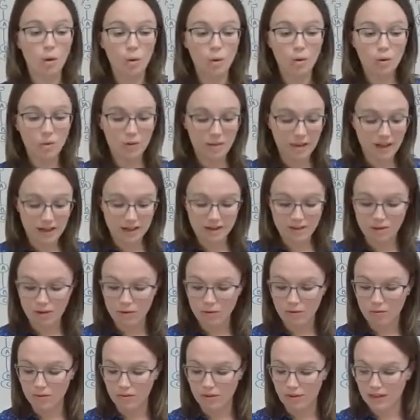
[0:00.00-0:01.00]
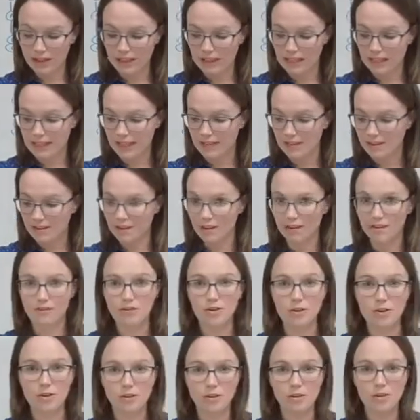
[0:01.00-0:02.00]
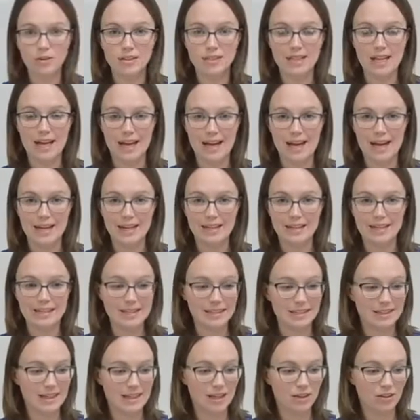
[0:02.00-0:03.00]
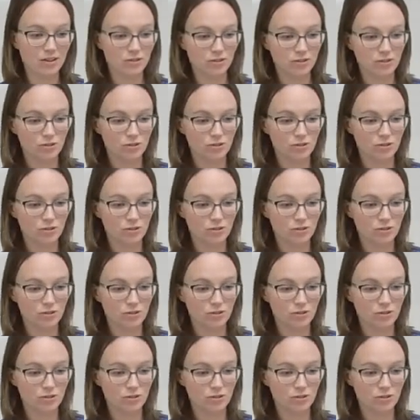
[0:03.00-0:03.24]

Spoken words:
hold that note for the length of the notes added together.